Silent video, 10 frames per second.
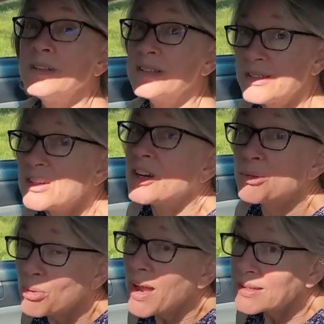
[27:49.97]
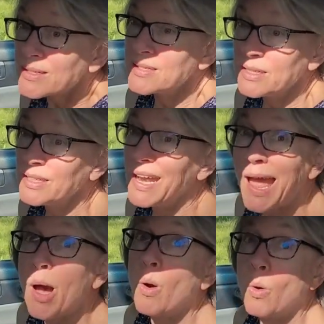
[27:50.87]
start practicing
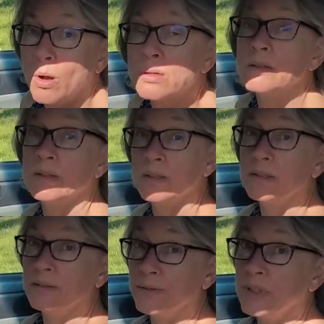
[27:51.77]
now for